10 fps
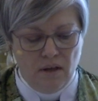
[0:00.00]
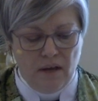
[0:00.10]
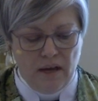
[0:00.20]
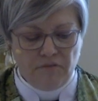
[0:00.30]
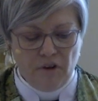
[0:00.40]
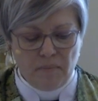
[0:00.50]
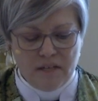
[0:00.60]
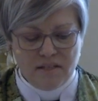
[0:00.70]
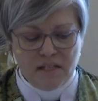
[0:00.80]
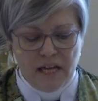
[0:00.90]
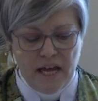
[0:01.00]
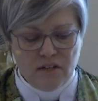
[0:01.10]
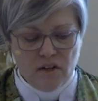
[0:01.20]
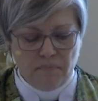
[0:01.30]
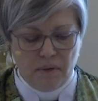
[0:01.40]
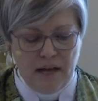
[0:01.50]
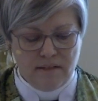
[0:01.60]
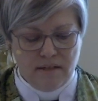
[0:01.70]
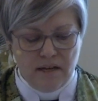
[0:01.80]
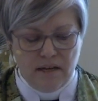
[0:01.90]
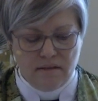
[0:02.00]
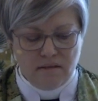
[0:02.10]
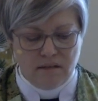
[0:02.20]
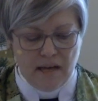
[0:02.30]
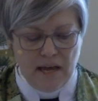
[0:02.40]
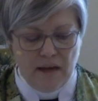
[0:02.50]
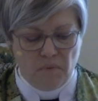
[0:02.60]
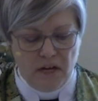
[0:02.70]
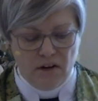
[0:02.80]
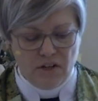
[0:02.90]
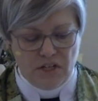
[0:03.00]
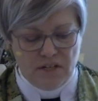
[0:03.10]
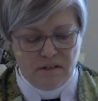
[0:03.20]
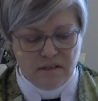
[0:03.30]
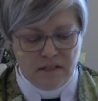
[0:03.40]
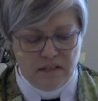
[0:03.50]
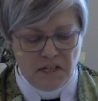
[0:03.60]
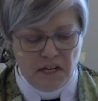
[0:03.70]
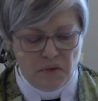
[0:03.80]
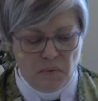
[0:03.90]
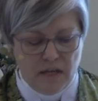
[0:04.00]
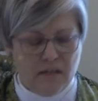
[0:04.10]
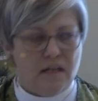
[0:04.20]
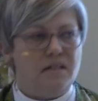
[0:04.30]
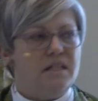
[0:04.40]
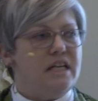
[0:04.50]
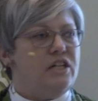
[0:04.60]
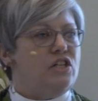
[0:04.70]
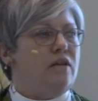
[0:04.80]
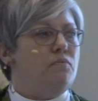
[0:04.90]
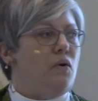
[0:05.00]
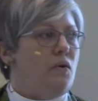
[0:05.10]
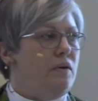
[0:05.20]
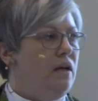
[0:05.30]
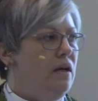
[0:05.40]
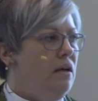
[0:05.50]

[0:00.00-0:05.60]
And from this stage of blessedness, today we hear Jesus continuing in teaching mode.